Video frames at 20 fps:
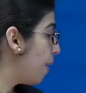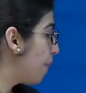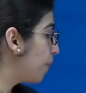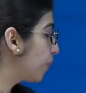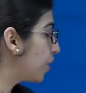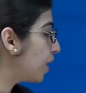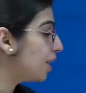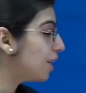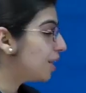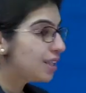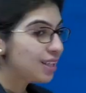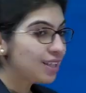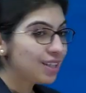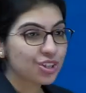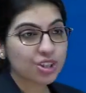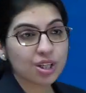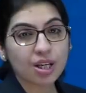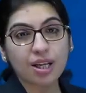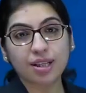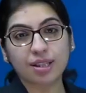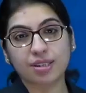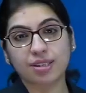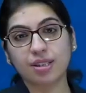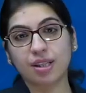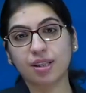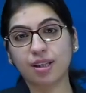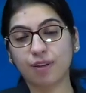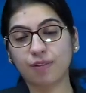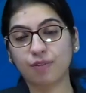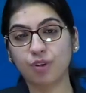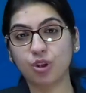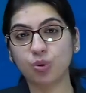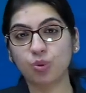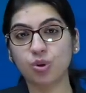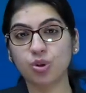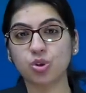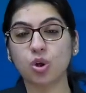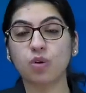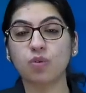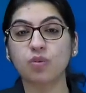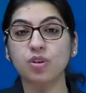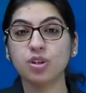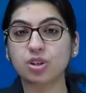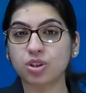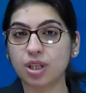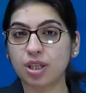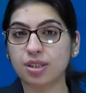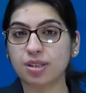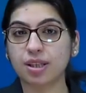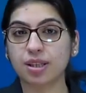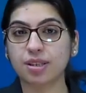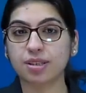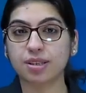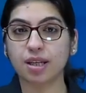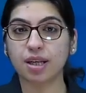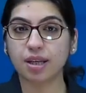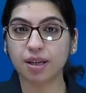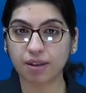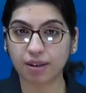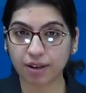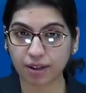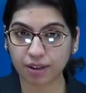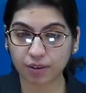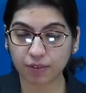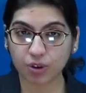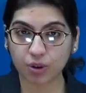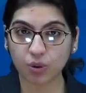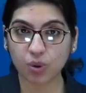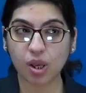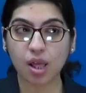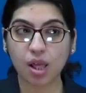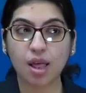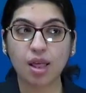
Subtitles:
The initial X-ray that we do is always chest X-ray erect view.